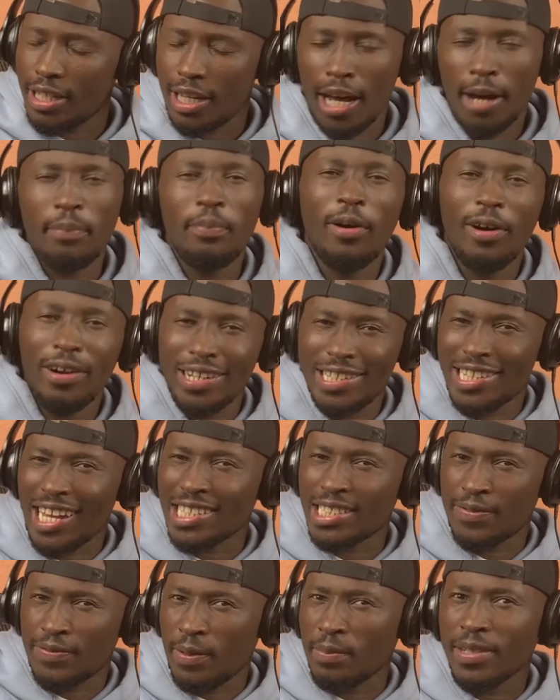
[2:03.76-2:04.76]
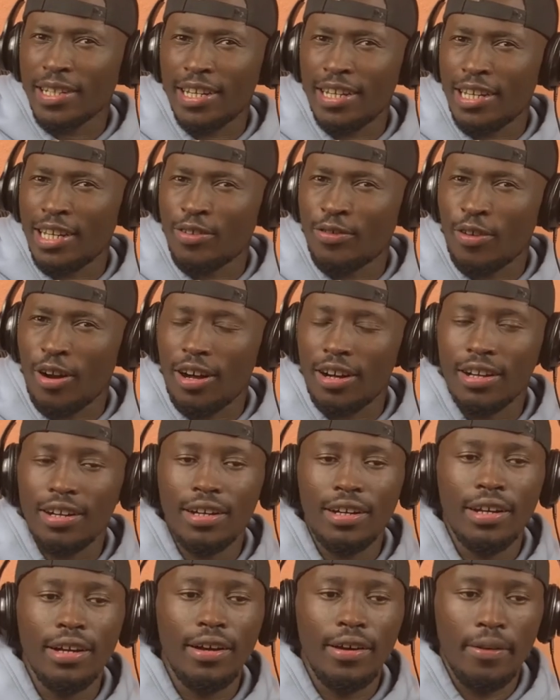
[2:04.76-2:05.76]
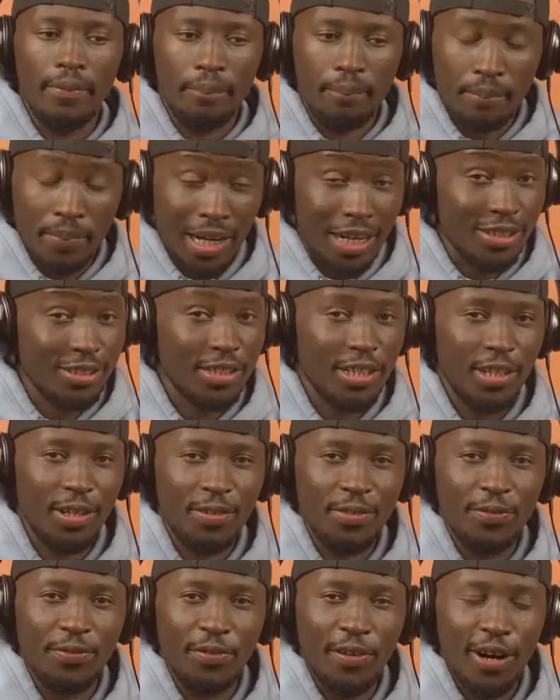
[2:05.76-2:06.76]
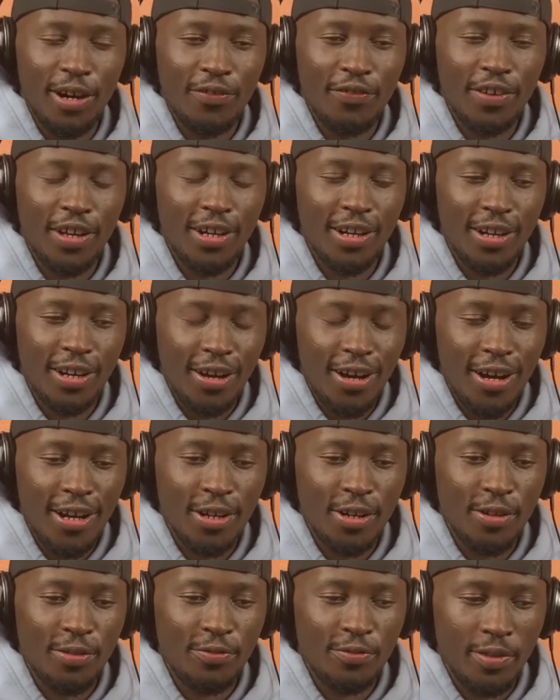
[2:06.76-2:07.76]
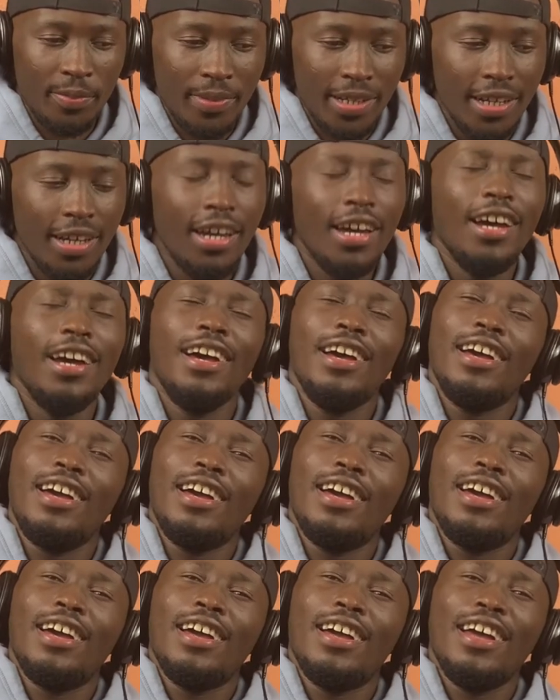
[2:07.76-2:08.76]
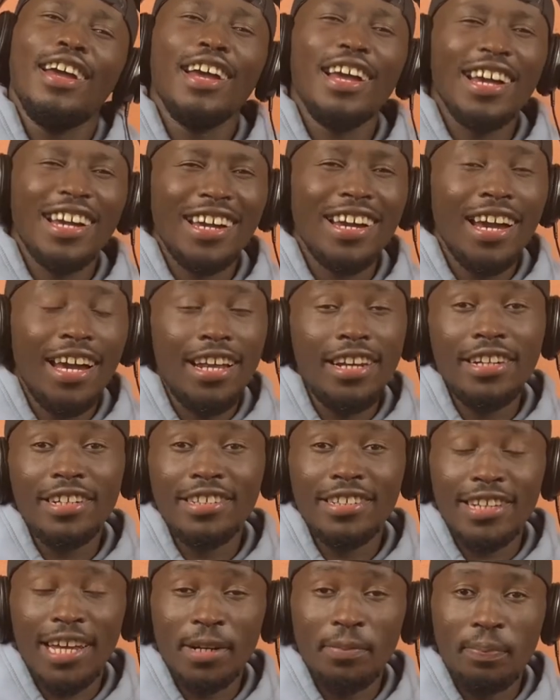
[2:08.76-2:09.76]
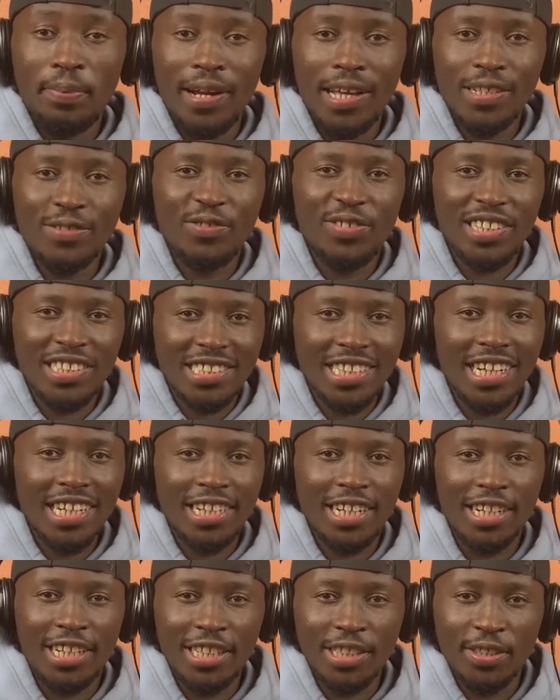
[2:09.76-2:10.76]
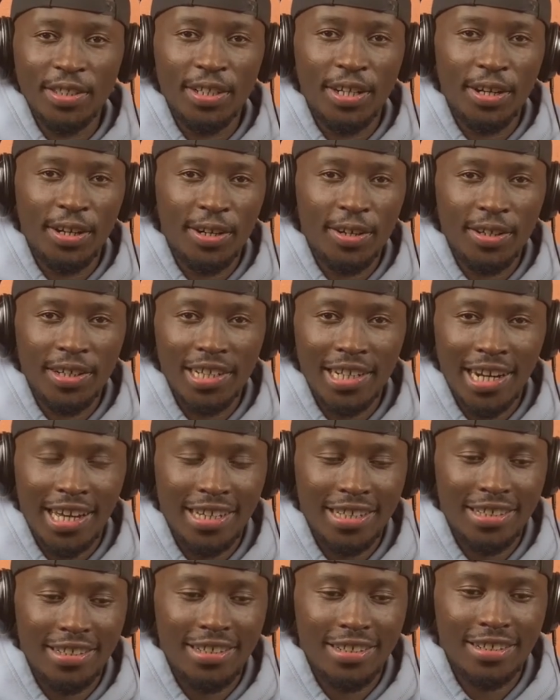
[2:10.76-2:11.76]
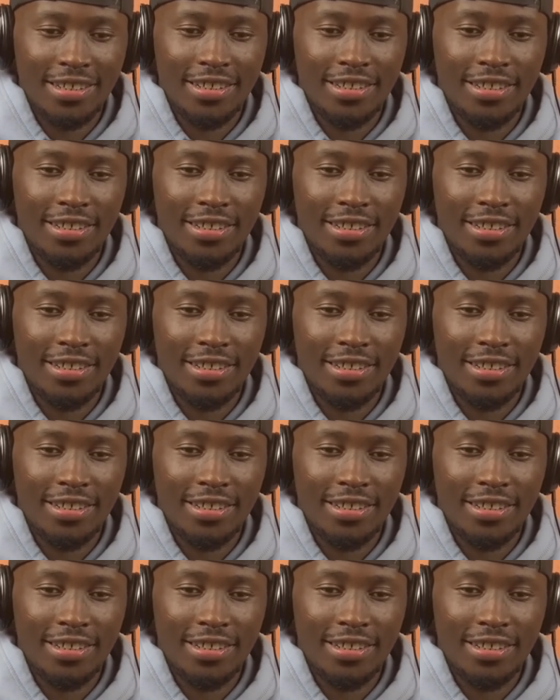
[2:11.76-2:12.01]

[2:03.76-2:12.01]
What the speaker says: Apologize if I'm getting it wrong. But it's gonna involve a lot of women. And that place for a second, it literally looked like